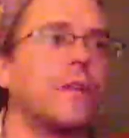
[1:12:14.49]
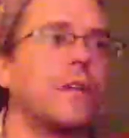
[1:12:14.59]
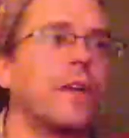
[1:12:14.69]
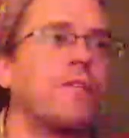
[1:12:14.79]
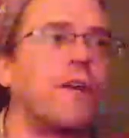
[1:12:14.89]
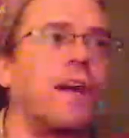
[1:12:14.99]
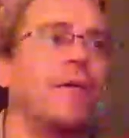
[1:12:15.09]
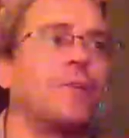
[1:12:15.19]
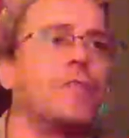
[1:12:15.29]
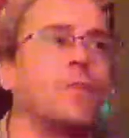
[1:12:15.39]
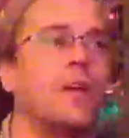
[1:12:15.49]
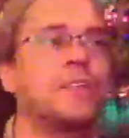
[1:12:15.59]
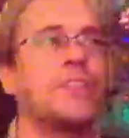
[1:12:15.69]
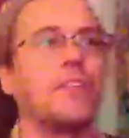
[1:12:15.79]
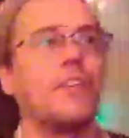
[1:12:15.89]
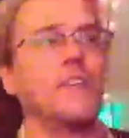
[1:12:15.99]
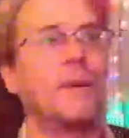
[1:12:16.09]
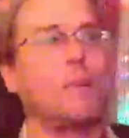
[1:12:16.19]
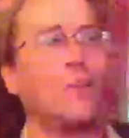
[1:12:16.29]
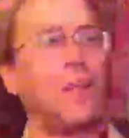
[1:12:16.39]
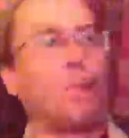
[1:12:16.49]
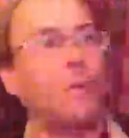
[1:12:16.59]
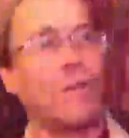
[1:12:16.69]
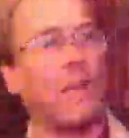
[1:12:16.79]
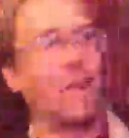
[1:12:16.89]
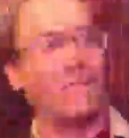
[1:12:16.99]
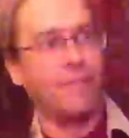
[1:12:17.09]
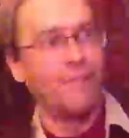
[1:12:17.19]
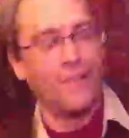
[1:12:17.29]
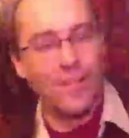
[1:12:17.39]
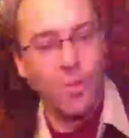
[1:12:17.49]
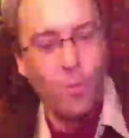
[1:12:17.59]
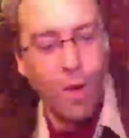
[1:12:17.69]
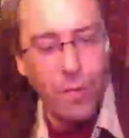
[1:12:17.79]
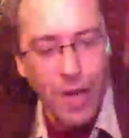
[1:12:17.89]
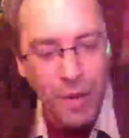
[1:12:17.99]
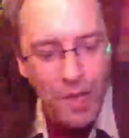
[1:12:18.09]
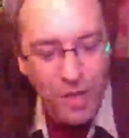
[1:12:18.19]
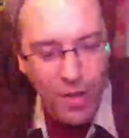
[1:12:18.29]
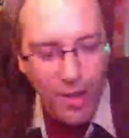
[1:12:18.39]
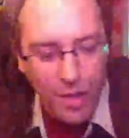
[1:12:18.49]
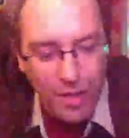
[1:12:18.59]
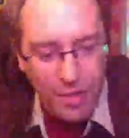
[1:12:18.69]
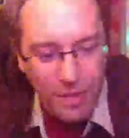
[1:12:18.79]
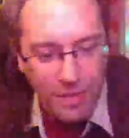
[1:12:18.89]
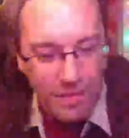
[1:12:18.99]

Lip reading: If I was a wrestler in WWE, what would I be called?